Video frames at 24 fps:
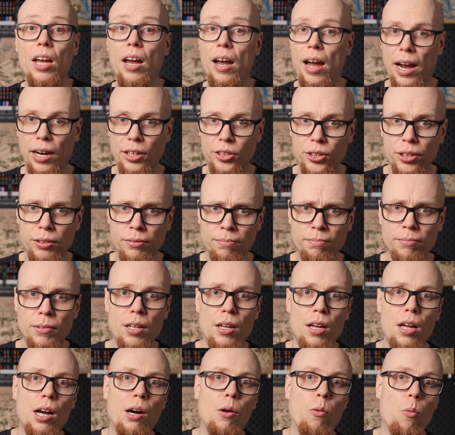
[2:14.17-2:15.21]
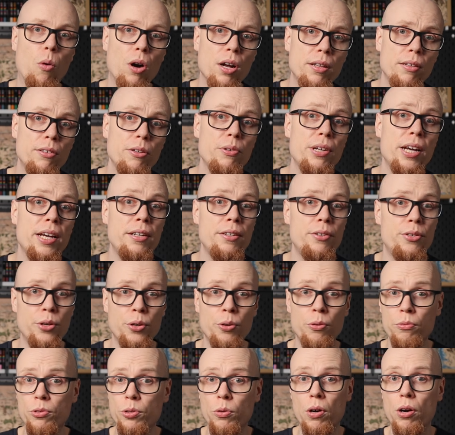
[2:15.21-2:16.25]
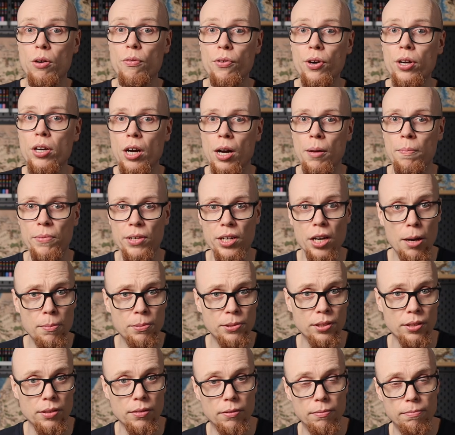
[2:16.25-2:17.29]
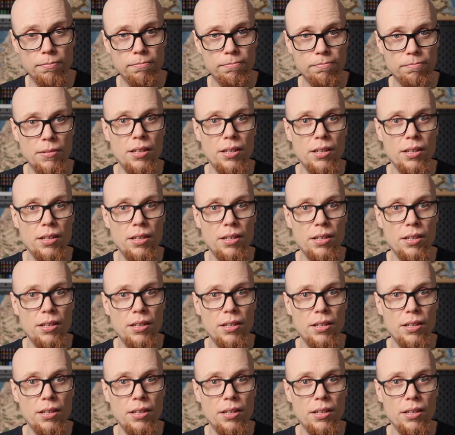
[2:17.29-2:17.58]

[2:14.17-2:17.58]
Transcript: Action. What do they do to overcome the obstacle?